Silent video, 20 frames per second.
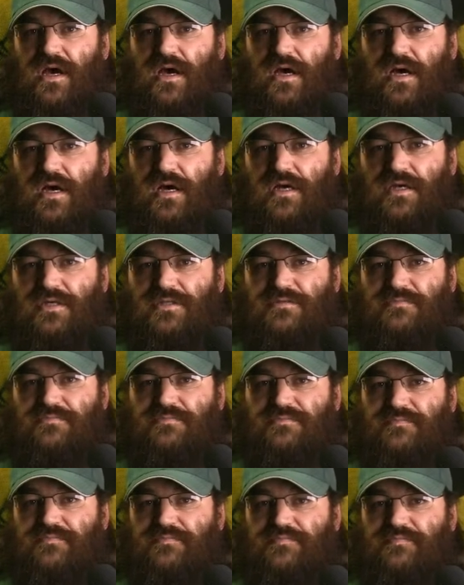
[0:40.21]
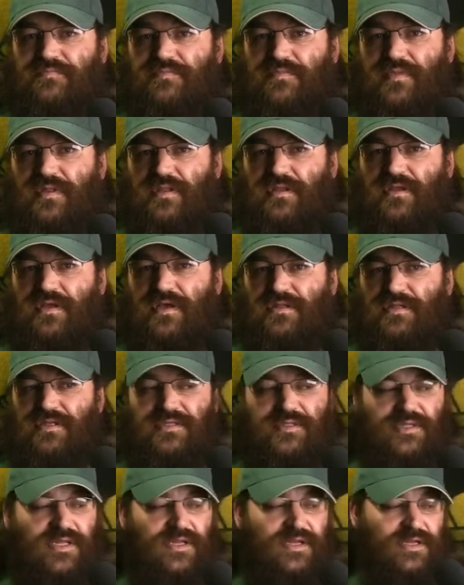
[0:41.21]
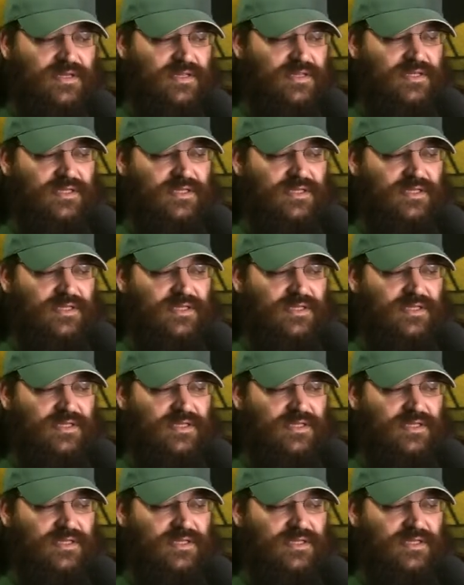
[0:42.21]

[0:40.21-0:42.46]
Let's get into